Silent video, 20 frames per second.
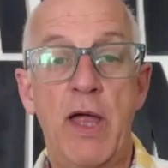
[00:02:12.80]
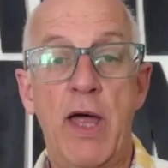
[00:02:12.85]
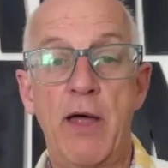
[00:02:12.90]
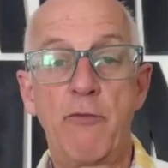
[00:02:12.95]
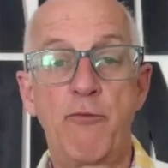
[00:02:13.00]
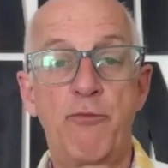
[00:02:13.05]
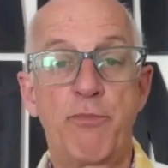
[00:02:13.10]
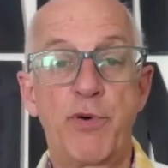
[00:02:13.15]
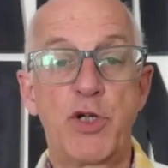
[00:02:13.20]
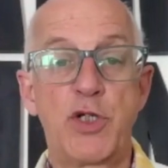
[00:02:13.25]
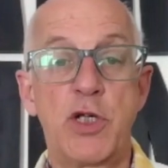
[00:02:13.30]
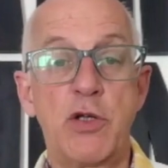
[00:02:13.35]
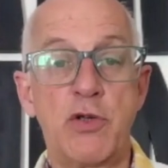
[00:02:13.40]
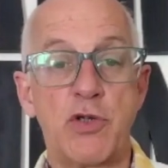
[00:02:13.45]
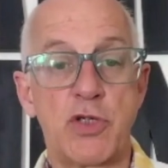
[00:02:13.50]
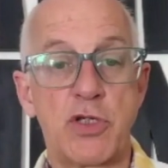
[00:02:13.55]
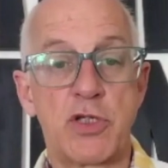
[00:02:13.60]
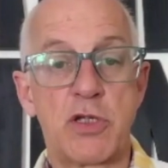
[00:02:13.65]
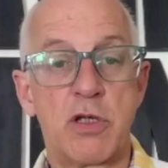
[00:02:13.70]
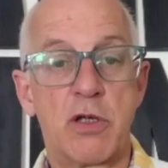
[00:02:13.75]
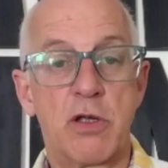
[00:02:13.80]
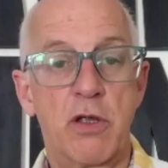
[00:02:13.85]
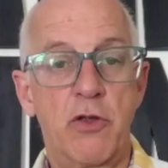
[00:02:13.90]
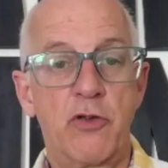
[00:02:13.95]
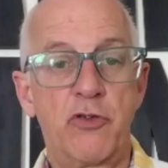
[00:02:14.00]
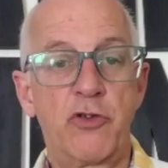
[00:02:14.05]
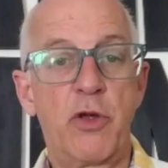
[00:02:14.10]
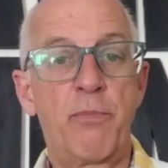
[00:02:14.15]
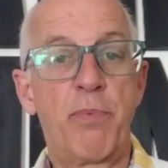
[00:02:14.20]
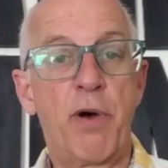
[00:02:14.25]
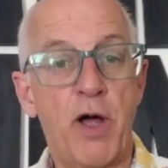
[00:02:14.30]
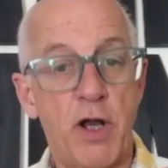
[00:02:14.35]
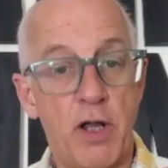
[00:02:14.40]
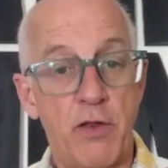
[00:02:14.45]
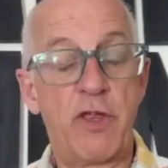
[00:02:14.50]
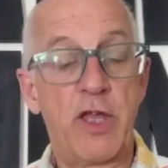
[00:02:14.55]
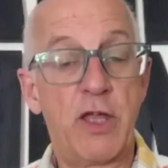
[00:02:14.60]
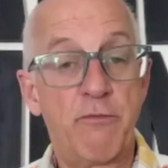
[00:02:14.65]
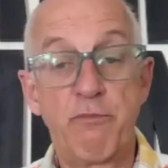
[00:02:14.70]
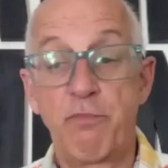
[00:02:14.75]
produced? So part of
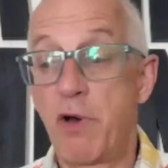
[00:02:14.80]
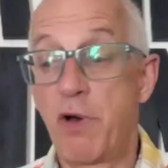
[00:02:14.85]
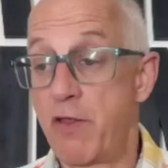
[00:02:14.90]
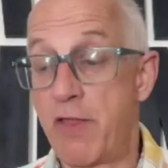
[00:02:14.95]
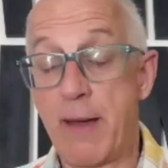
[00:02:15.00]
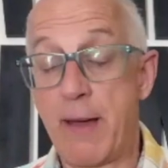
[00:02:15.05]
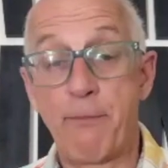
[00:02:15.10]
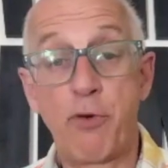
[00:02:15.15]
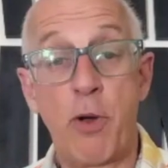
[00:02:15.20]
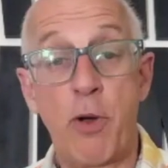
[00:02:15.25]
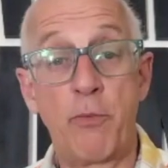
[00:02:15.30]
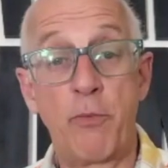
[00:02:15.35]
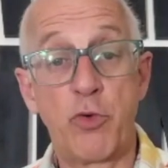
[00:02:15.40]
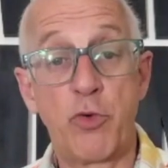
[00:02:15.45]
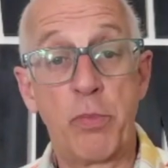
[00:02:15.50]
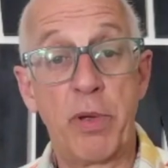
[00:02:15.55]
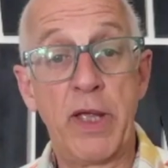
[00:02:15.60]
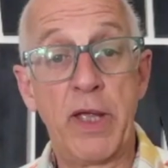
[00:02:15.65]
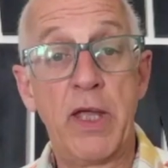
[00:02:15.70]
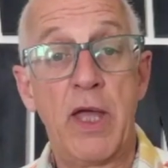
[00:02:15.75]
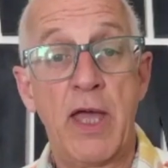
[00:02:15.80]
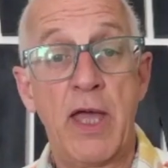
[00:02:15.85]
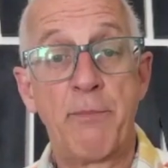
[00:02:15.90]
that prompt will be,